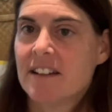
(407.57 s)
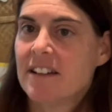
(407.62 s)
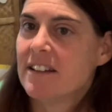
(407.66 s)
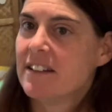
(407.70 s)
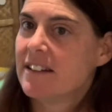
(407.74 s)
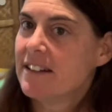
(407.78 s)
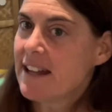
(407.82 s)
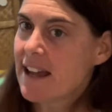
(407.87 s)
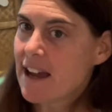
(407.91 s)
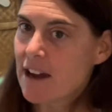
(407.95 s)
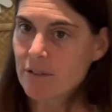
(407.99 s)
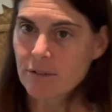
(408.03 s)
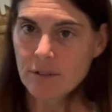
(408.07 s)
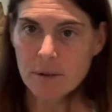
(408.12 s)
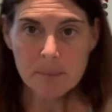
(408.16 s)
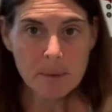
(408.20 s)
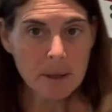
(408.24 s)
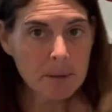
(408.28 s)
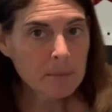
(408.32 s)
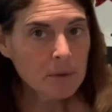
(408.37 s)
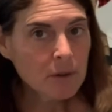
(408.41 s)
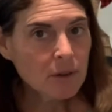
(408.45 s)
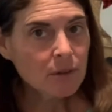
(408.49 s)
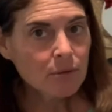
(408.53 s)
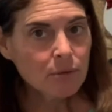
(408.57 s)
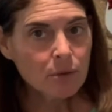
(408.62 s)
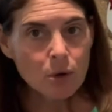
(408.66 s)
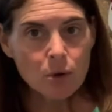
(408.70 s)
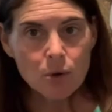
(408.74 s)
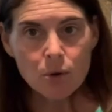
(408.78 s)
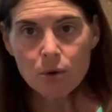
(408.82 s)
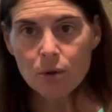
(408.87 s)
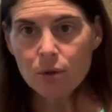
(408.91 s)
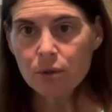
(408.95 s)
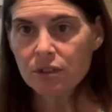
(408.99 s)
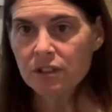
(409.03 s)
Now remember the
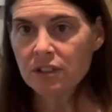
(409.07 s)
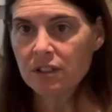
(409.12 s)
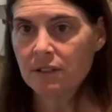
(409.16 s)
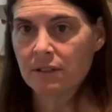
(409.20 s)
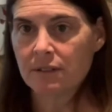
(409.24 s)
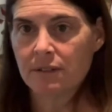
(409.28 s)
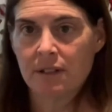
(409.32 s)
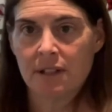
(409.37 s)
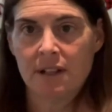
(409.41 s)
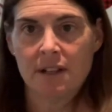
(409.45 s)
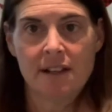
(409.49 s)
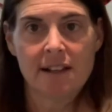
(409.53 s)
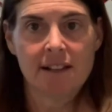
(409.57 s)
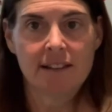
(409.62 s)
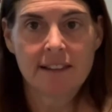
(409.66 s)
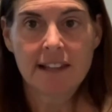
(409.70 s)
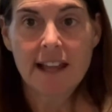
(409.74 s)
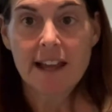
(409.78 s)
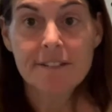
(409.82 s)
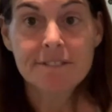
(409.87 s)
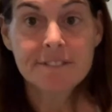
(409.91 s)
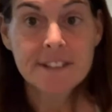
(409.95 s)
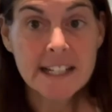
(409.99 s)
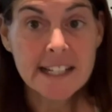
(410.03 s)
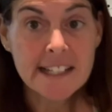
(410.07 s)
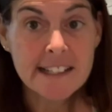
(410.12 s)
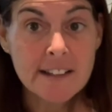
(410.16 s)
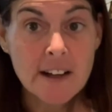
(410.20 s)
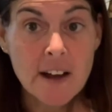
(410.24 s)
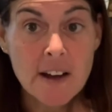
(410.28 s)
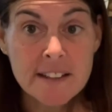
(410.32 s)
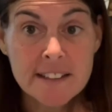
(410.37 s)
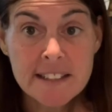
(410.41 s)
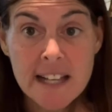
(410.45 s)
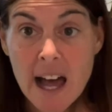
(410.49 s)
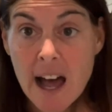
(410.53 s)
rules. Left hand on
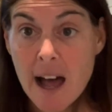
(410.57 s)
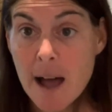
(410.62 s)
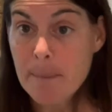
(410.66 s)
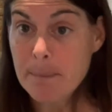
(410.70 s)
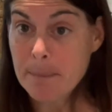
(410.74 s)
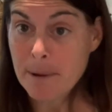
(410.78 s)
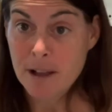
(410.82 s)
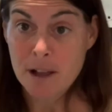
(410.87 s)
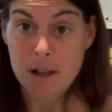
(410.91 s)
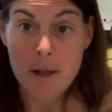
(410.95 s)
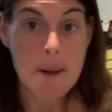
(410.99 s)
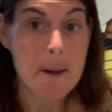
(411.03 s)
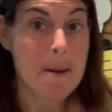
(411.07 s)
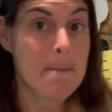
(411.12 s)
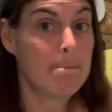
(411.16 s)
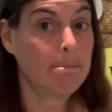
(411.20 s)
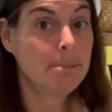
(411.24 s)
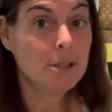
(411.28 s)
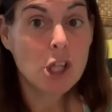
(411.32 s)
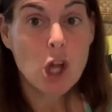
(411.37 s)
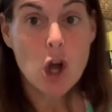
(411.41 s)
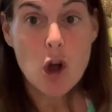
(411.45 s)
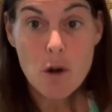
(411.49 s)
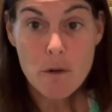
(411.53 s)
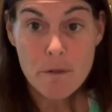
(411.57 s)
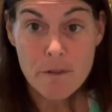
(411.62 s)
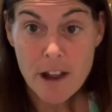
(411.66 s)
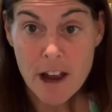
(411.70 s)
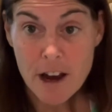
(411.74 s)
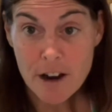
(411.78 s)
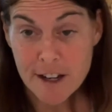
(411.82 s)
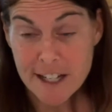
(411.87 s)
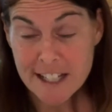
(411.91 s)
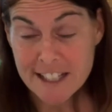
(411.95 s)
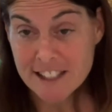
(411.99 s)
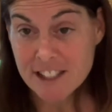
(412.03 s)
top, blow
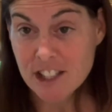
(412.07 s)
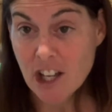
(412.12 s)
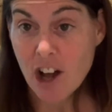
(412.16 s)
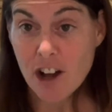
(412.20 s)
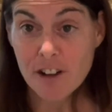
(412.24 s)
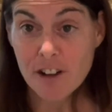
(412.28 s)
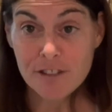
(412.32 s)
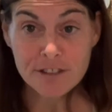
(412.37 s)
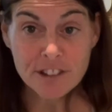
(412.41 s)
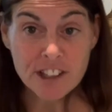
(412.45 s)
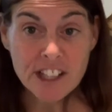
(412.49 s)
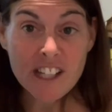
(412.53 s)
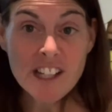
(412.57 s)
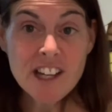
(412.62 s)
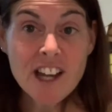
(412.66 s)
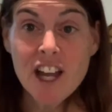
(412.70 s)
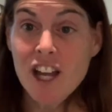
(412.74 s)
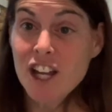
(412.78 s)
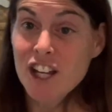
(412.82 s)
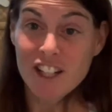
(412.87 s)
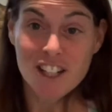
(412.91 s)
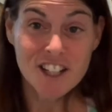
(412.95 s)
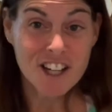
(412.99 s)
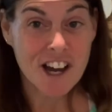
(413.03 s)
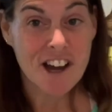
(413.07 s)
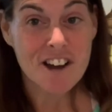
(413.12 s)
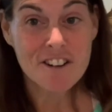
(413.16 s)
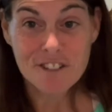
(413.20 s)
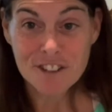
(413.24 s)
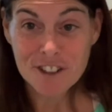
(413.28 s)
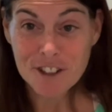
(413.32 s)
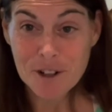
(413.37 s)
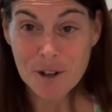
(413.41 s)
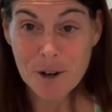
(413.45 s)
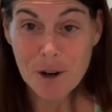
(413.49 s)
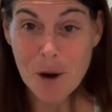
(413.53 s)
very softly, cover
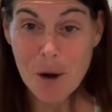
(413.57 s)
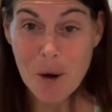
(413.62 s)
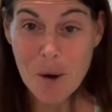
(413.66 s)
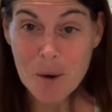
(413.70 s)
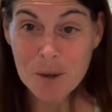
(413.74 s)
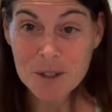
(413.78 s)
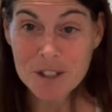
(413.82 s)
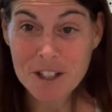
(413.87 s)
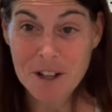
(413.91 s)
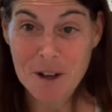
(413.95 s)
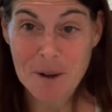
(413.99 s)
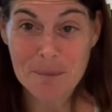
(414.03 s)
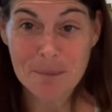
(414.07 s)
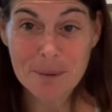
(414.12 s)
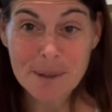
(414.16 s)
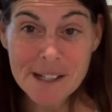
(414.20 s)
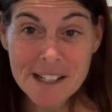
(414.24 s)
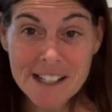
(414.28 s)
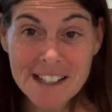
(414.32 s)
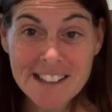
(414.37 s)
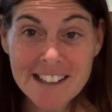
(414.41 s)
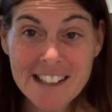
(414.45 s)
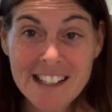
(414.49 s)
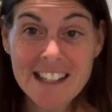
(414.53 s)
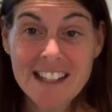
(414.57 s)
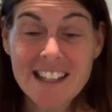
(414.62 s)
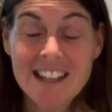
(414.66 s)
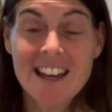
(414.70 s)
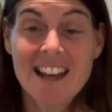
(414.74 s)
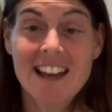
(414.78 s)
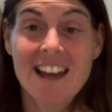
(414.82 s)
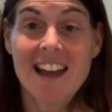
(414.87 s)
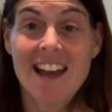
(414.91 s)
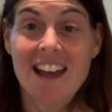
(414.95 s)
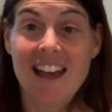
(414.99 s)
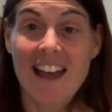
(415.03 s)
your holes completely,
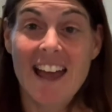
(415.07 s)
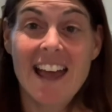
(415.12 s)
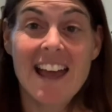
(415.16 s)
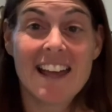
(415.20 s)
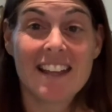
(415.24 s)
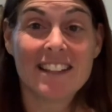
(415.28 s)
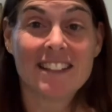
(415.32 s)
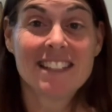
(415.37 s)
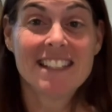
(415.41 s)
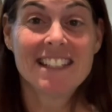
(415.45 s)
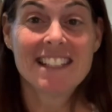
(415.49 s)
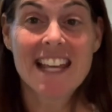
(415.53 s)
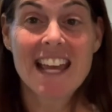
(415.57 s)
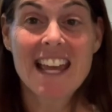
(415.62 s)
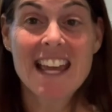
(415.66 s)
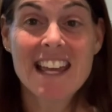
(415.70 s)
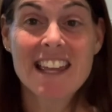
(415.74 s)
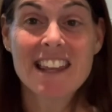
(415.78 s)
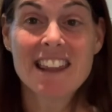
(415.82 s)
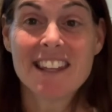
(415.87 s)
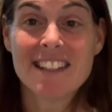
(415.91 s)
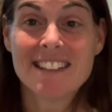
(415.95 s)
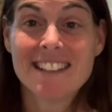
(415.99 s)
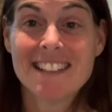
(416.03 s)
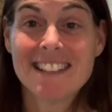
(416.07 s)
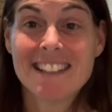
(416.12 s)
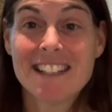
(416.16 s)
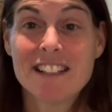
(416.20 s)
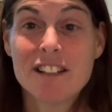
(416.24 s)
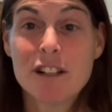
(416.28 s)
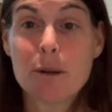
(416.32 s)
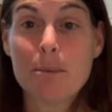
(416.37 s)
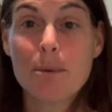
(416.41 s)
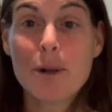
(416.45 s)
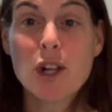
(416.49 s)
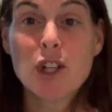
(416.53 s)
and say the
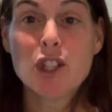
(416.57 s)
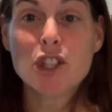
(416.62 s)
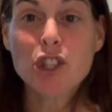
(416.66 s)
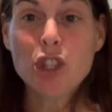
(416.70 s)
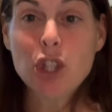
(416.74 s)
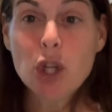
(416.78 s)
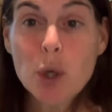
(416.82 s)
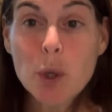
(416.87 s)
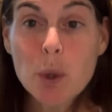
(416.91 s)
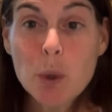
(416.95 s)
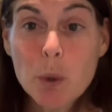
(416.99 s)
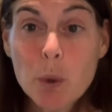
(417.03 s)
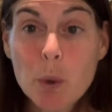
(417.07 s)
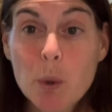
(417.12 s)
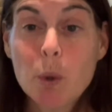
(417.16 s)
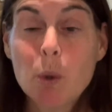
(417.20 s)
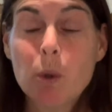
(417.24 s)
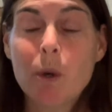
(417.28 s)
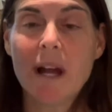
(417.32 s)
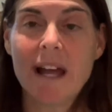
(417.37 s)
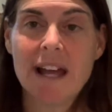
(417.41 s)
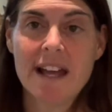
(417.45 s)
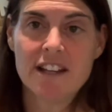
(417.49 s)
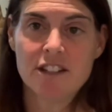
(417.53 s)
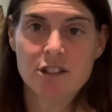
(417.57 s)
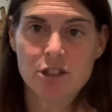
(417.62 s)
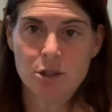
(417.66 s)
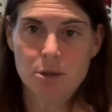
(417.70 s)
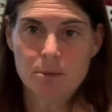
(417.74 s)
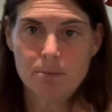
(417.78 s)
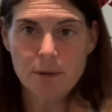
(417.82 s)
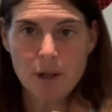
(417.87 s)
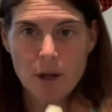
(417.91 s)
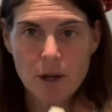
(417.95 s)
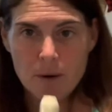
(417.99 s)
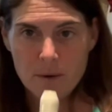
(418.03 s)
syllable to as you
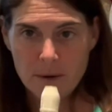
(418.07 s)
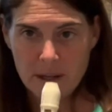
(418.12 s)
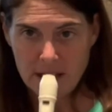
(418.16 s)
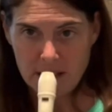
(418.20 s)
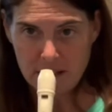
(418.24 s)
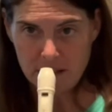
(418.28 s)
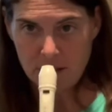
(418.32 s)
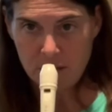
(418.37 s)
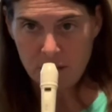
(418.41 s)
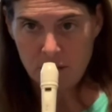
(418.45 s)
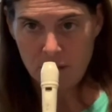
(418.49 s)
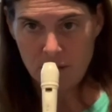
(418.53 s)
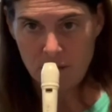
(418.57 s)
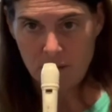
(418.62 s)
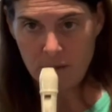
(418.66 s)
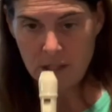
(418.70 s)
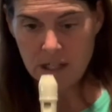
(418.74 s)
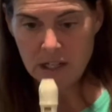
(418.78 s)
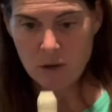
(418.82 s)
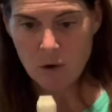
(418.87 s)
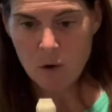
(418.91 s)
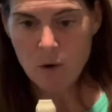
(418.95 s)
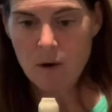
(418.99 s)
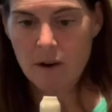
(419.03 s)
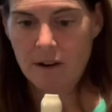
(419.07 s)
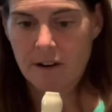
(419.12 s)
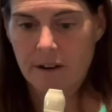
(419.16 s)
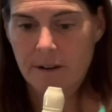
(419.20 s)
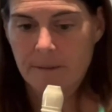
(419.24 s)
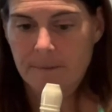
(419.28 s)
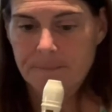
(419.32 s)
blow into your recorder.